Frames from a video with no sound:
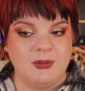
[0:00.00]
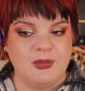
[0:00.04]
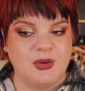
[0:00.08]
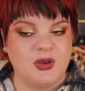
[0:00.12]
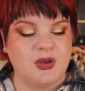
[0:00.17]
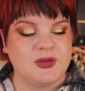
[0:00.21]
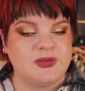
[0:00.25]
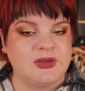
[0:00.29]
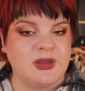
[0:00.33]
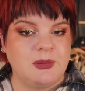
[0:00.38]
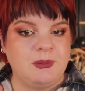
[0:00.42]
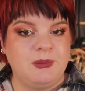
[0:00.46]

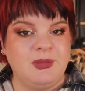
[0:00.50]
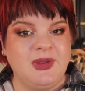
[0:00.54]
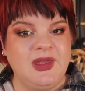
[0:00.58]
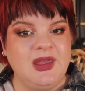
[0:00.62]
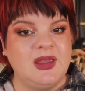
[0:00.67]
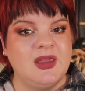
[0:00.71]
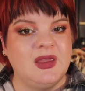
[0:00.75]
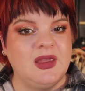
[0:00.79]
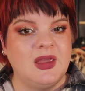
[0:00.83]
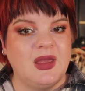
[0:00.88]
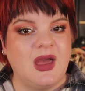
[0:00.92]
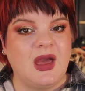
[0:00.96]
because I
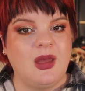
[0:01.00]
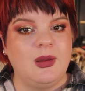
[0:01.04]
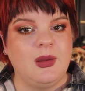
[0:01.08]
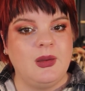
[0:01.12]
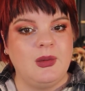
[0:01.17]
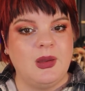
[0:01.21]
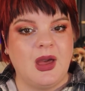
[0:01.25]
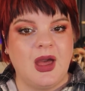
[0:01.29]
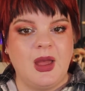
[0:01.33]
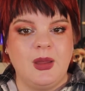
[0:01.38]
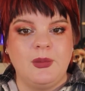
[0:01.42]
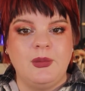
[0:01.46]
pick
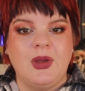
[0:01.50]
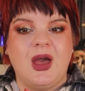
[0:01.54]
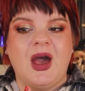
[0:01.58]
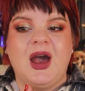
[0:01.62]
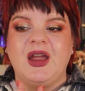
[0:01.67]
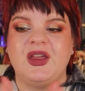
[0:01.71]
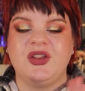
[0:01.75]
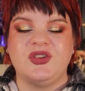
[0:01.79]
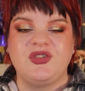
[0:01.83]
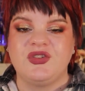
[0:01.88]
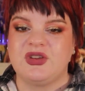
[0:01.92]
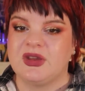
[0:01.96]

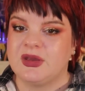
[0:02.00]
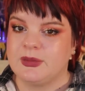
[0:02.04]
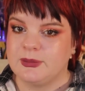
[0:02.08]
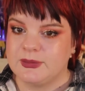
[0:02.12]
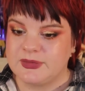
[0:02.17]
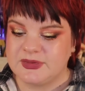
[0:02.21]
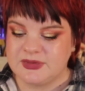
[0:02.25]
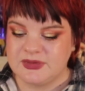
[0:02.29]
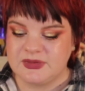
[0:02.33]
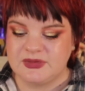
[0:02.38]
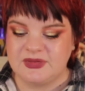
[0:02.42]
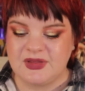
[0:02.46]

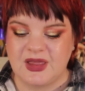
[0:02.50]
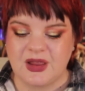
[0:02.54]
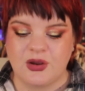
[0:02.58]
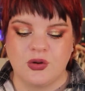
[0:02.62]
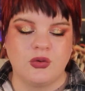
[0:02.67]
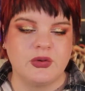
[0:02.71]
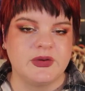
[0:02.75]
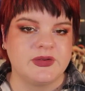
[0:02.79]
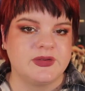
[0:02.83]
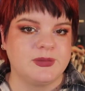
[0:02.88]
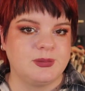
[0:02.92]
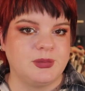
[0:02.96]
items that
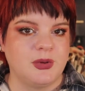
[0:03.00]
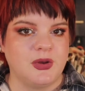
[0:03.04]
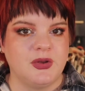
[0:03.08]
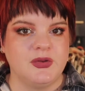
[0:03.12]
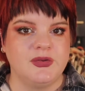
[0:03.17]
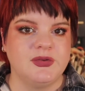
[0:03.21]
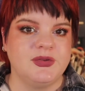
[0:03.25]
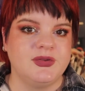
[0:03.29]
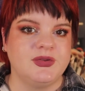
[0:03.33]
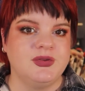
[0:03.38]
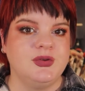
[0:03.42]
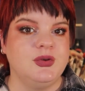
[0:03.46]

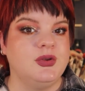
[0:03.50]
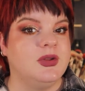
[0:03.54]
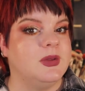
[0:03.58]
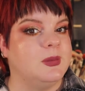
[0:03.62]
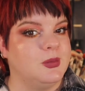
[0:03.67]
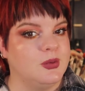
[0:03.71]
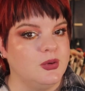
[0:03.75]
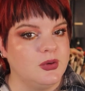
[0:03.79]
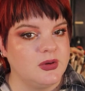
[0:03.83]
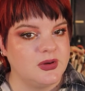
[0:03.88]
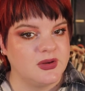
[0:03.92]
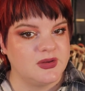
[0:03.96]
corresponds to the
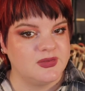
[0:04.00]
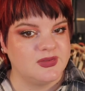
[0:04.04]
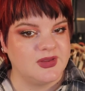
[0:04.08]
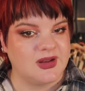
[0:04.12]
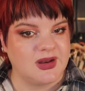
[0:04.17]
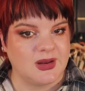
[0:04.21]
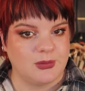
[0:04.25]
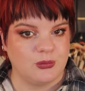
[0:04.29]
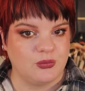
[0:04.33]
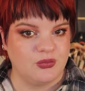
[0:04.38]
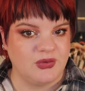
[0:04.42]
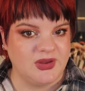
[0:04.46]
book that
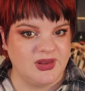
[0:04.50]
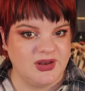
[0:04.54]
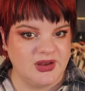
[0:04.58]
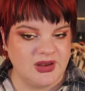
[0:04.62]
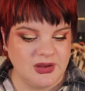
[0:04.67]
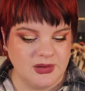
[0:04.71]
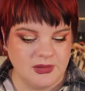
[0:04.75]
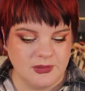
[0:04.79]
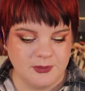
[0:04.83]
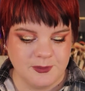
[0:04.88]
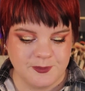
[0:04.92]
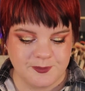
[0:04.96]
I'm
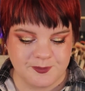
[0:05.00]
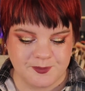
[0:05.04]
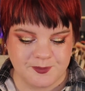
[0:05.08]
reading.